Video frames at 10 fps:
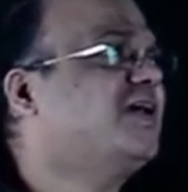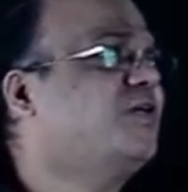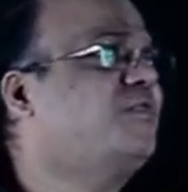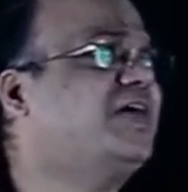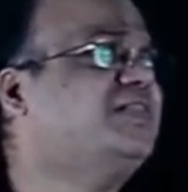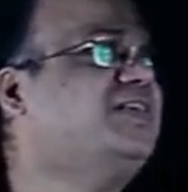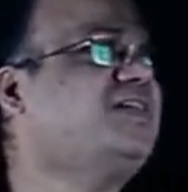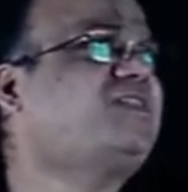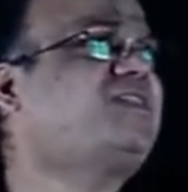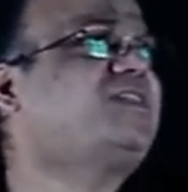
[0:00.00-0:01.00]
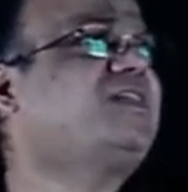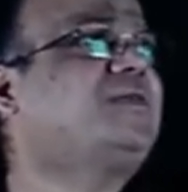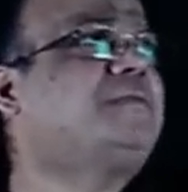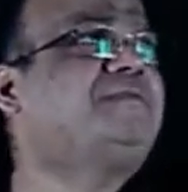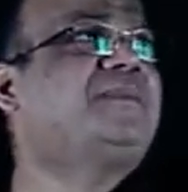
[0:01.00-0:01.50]
When this
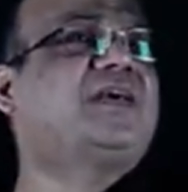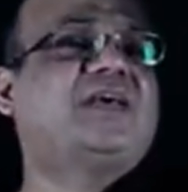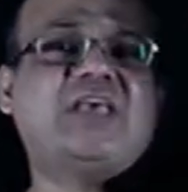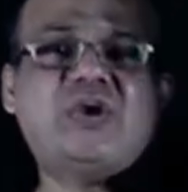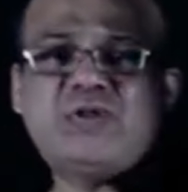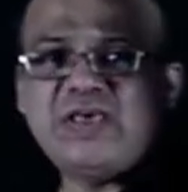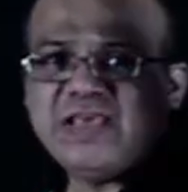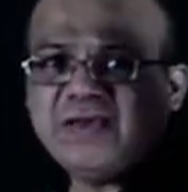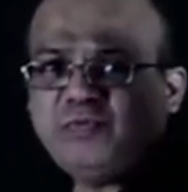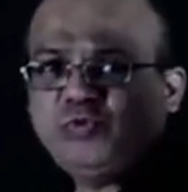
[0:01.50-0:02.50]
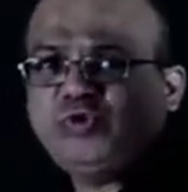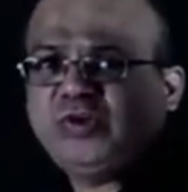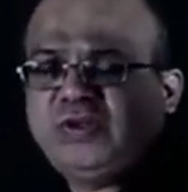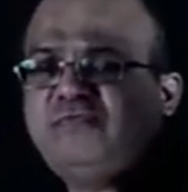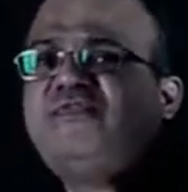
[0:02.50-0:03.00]

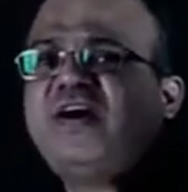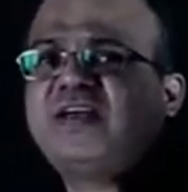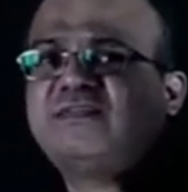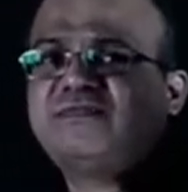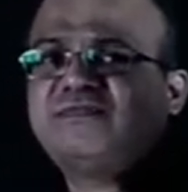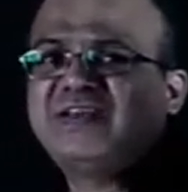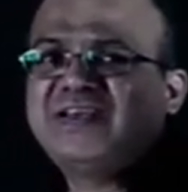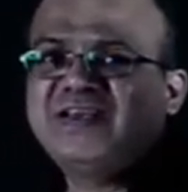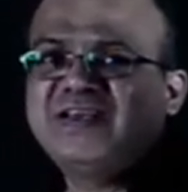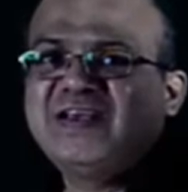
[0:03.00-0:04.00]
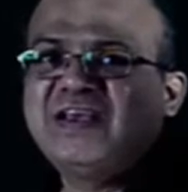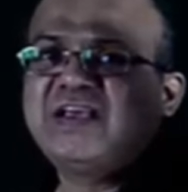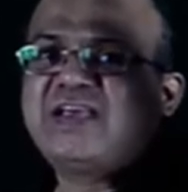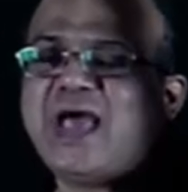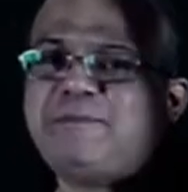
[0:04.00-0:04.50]
uranium-235
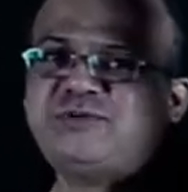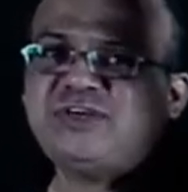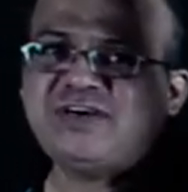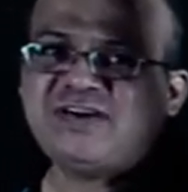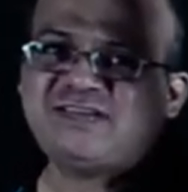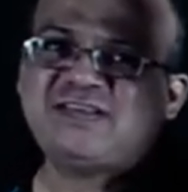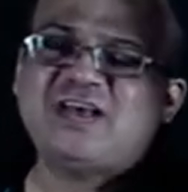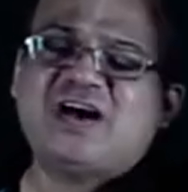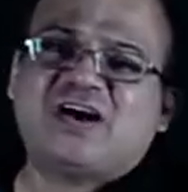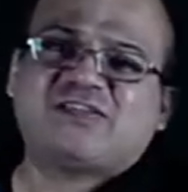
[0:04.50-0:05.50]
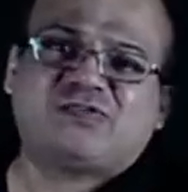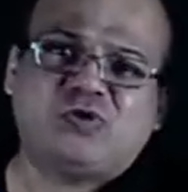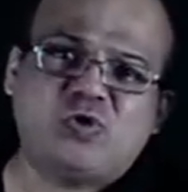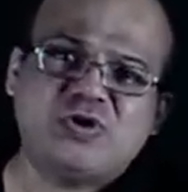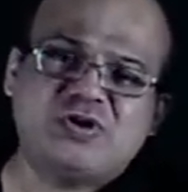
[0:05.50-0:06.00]
captures a
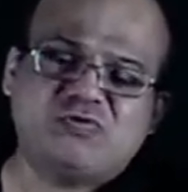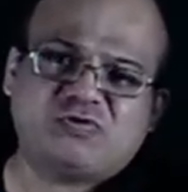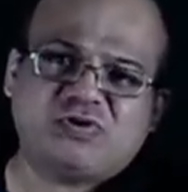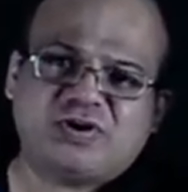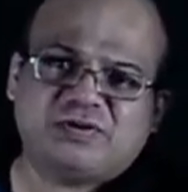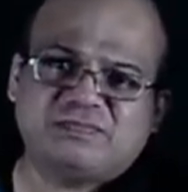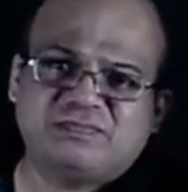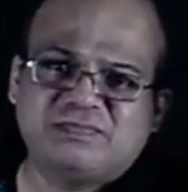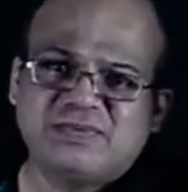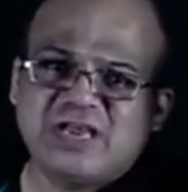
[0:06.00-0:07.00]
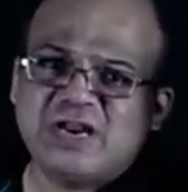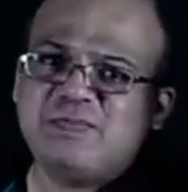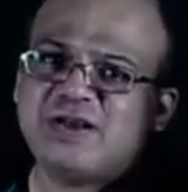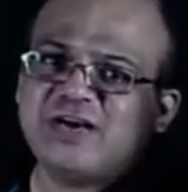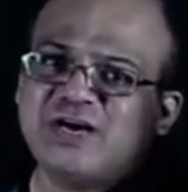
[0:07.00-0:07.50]
slow neutron, it
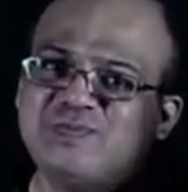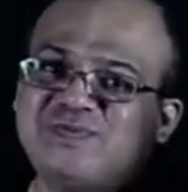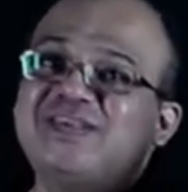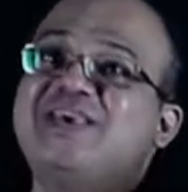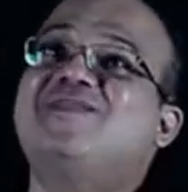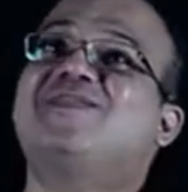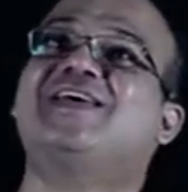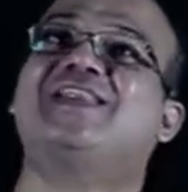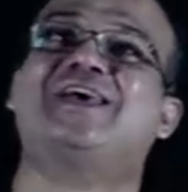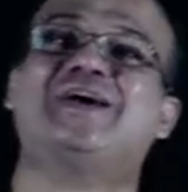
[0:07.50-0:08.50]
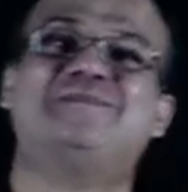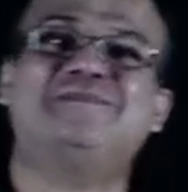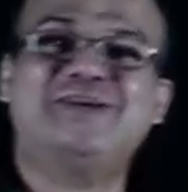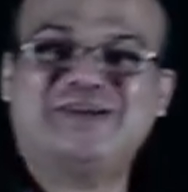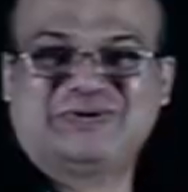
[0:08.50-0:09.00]
becomes
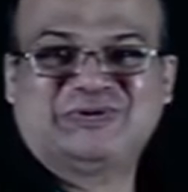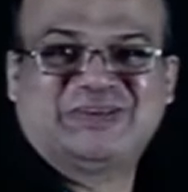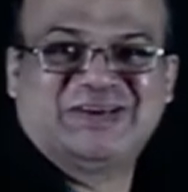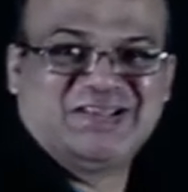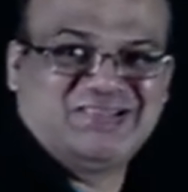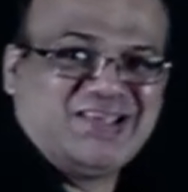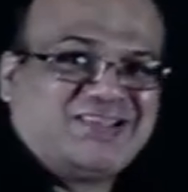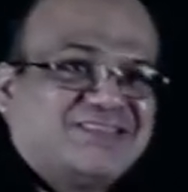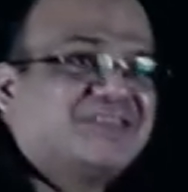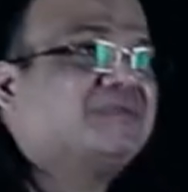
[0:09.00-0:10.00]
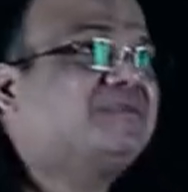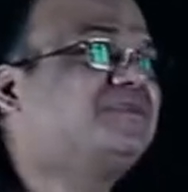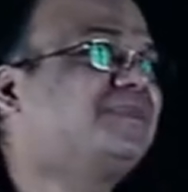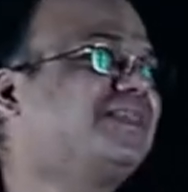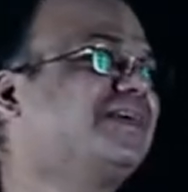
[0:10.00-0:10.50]
uranium-236.
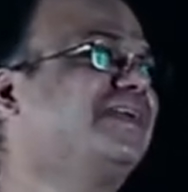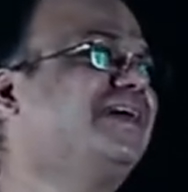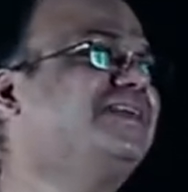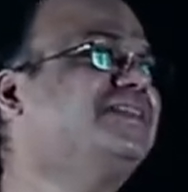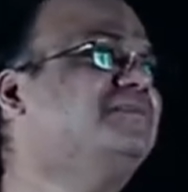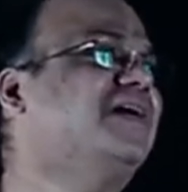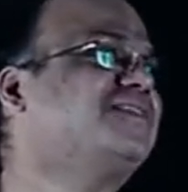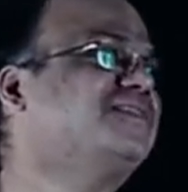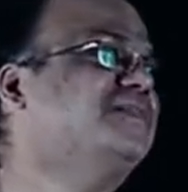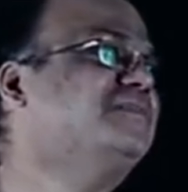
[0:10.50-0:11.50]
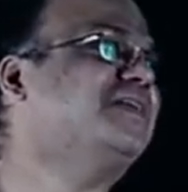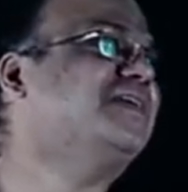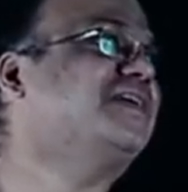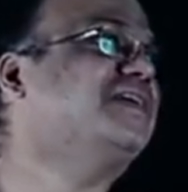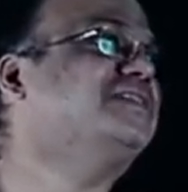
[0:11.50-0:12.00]
Right, the mass number
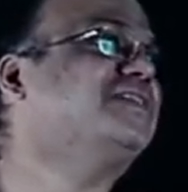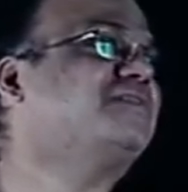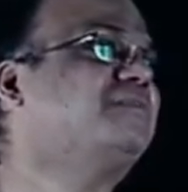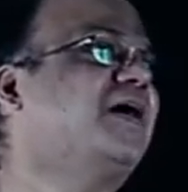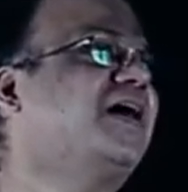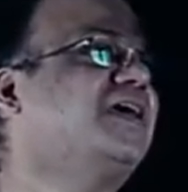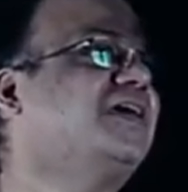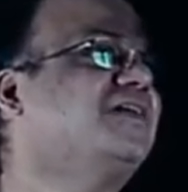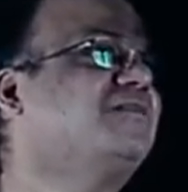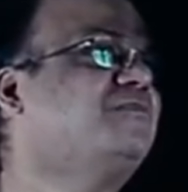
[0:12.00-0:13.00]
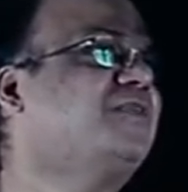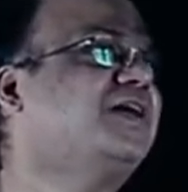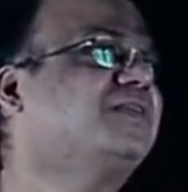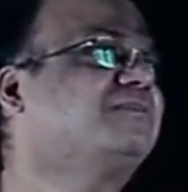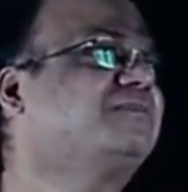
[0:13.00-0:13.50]
increases by 1.